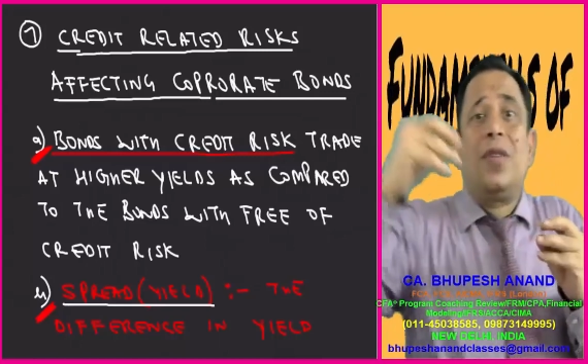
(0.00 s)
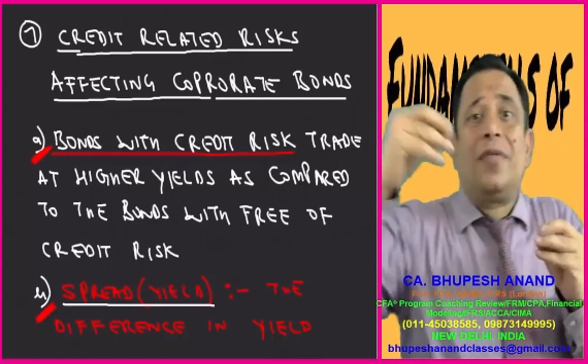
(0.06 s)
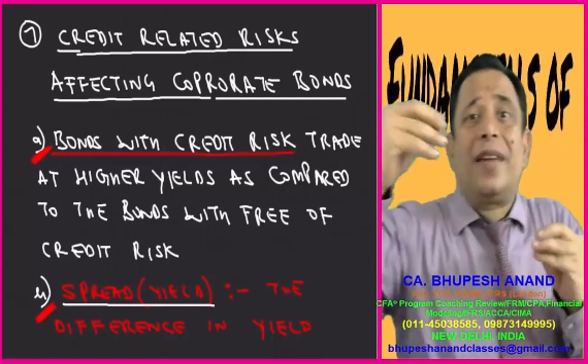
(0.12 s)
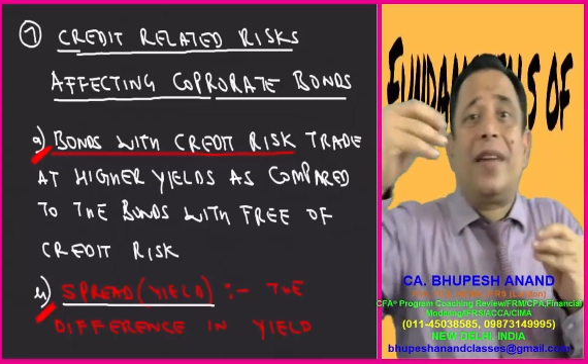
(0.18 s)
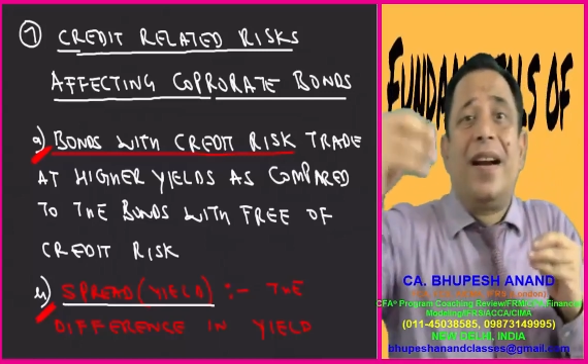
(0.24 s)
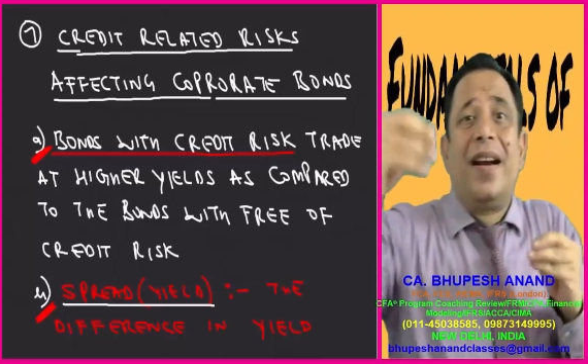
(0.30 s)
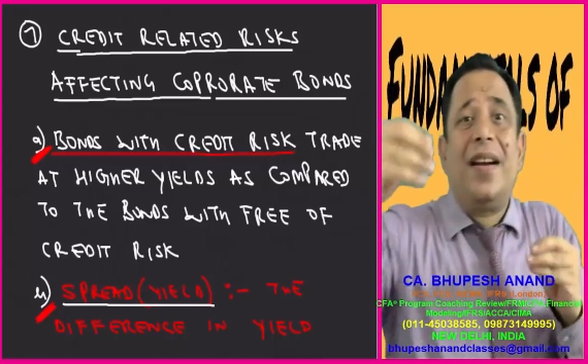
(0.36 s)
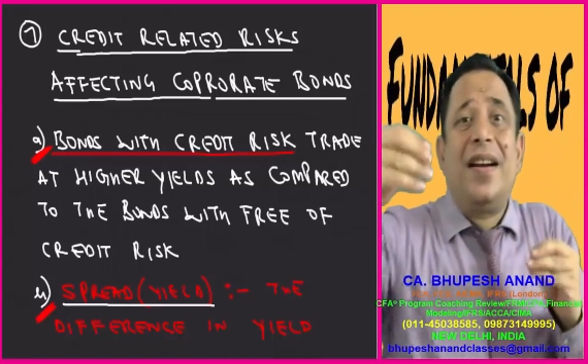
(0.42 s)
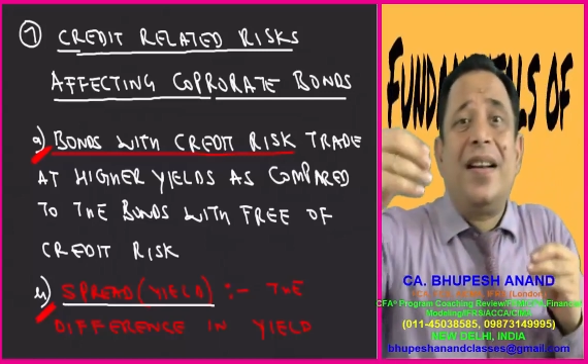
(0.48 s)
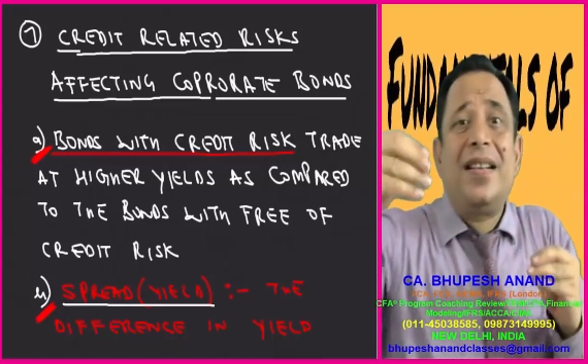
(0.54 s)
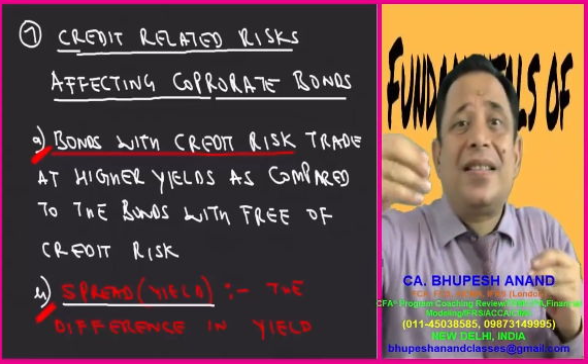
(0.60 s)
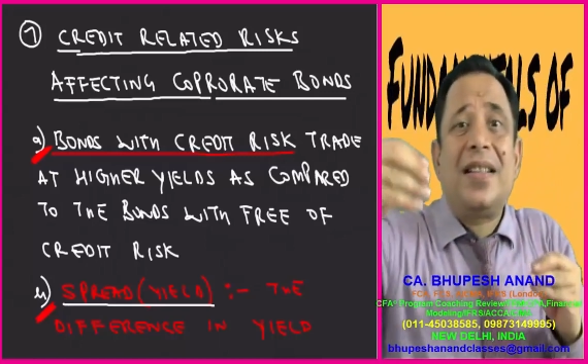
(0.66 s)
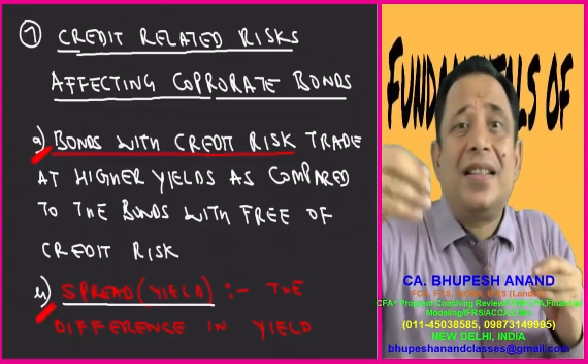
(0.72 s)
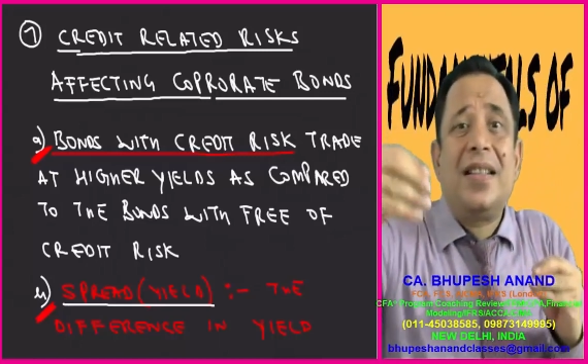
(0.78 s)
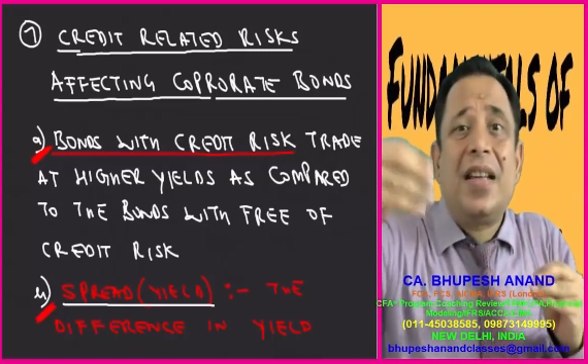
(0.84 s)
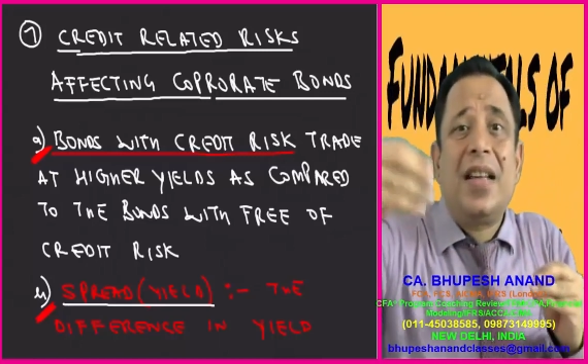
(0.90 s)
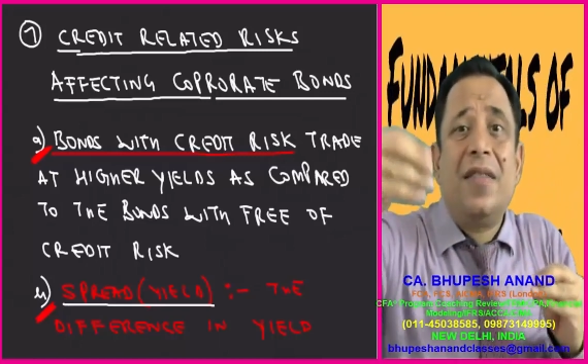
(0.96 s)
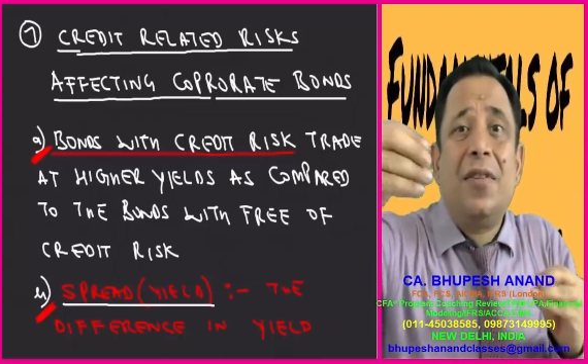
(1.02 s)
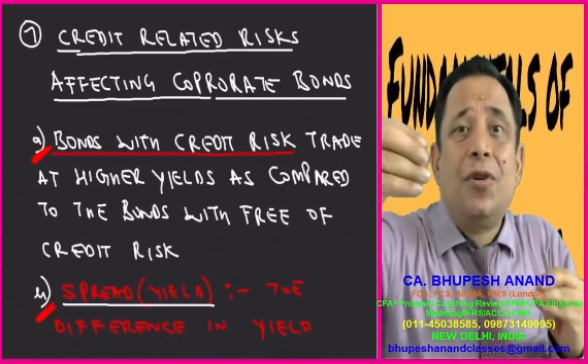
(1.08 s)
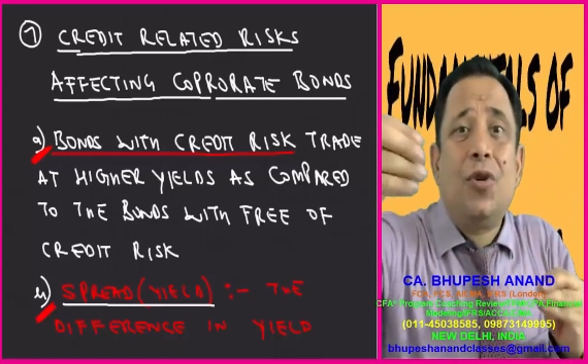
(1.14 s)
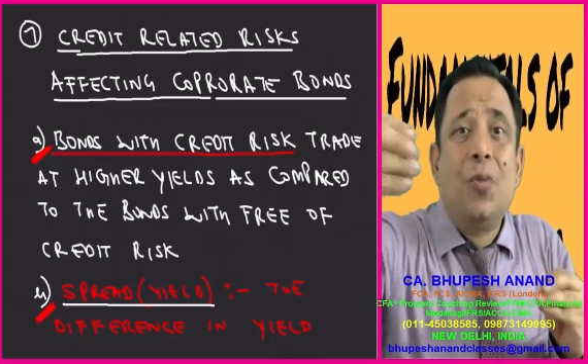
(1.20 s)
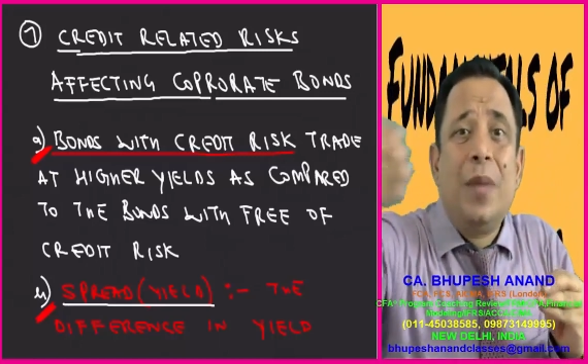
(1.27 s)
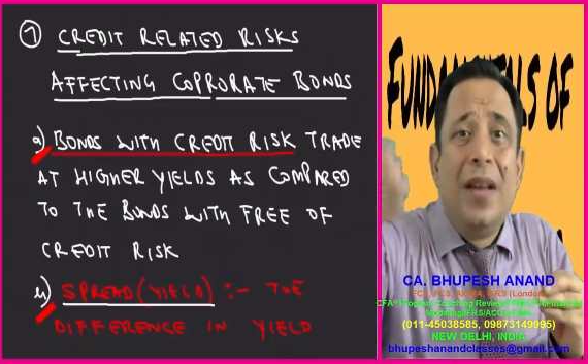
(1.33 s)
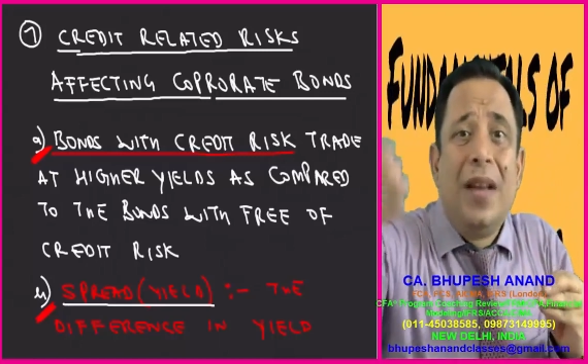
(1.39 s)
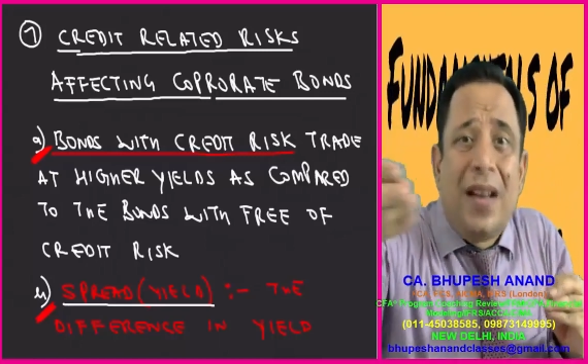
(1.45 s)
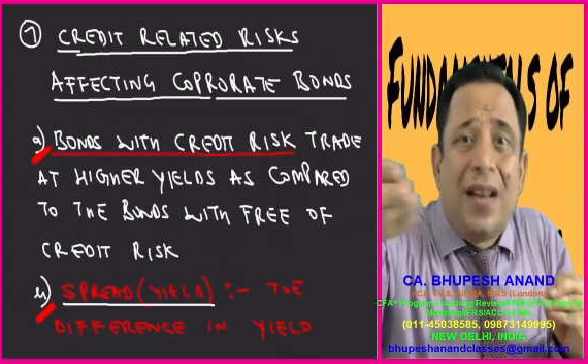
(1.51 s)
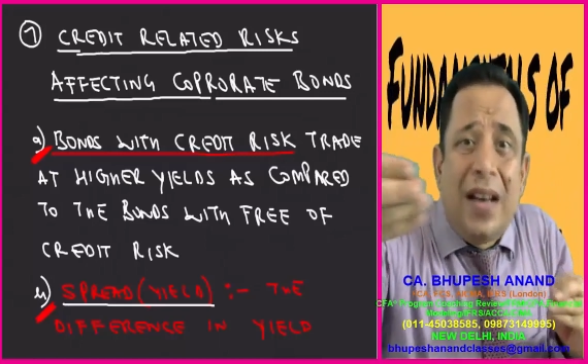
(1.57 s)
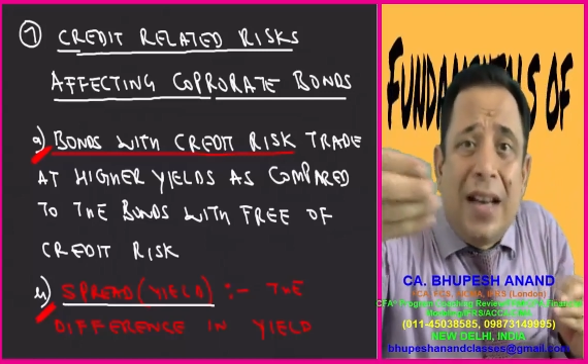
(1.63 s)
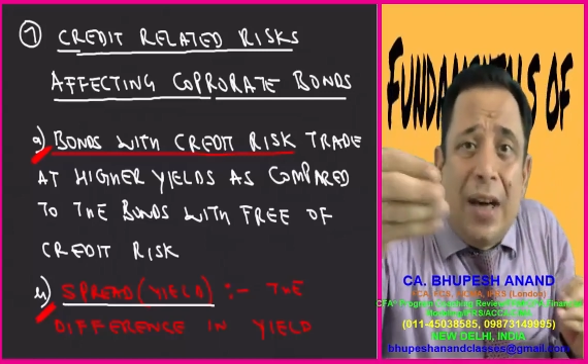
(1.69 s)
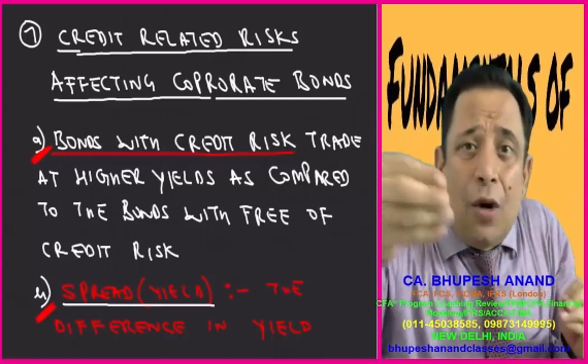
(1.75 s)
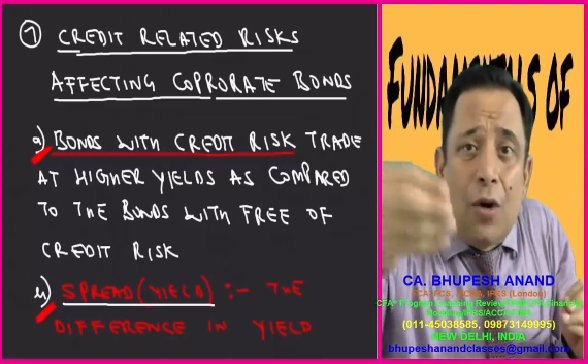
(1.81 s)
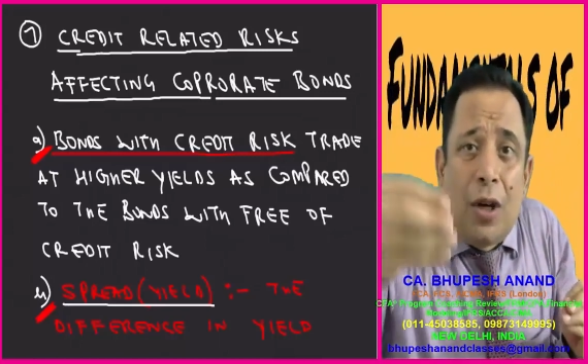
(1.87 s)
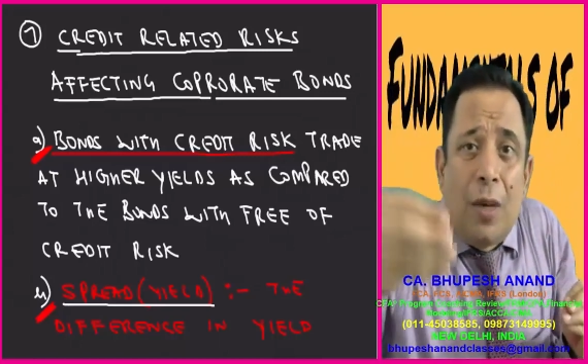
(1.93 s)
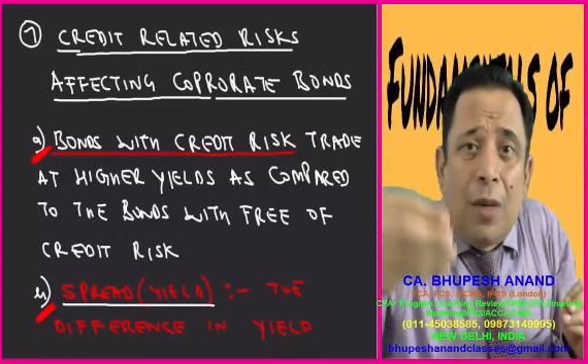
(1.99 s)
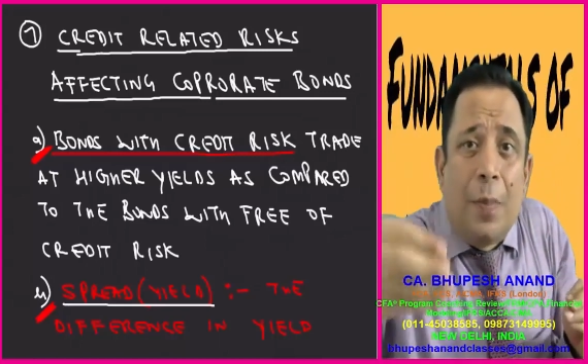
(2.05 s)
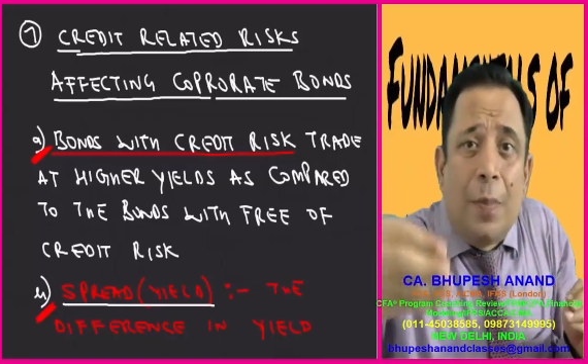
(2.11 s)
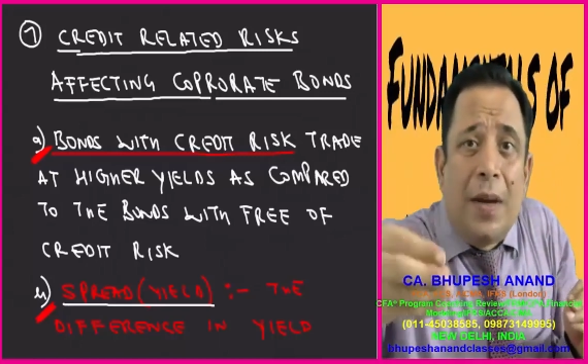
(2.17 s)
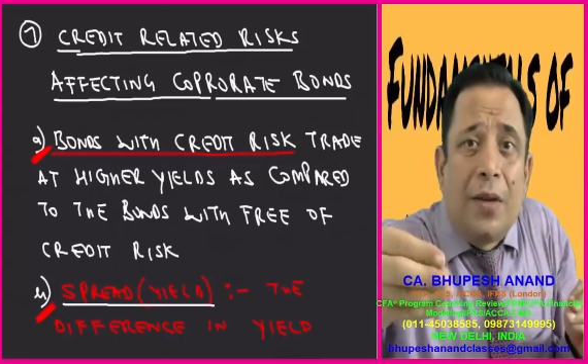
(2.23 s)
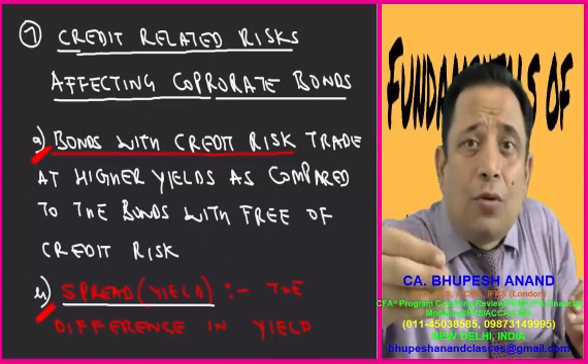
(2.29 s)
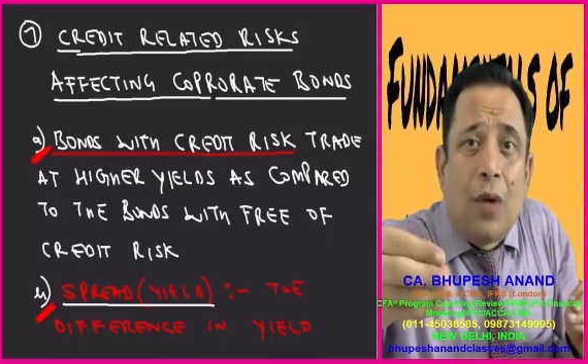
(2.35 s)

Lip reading: of credit risk is given to me learning outcome B.